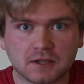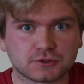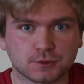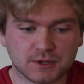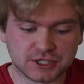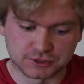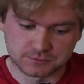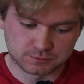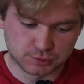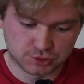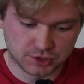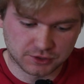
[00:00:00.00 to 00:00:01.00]
It's amazing.
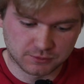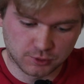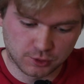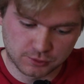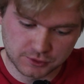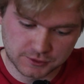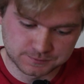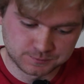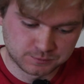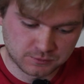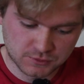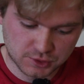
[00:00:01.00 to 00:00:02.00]
There's nothing wrong with it.
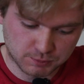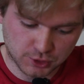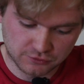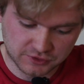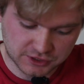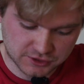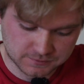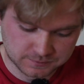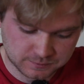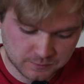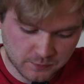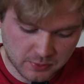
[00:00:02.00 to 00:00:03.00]
It's perfect.
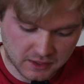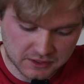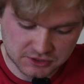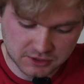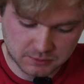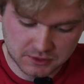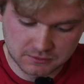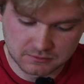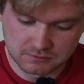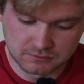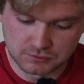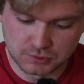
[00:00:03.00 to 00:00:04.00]
It's
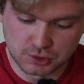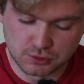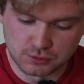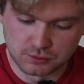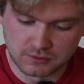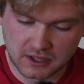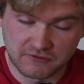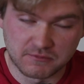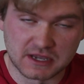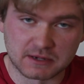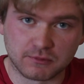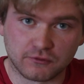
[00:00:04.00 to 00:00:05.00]
something you have
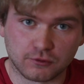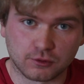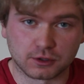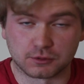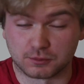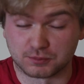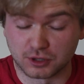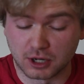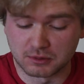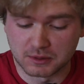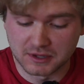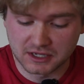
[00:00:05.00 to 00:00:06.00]
made before and will
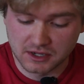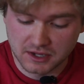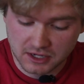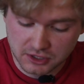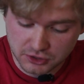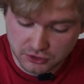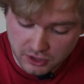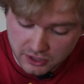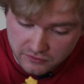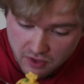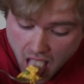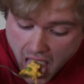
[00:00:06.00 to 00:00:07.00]
probably make again in your
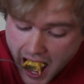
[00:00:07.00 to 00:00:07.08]
life.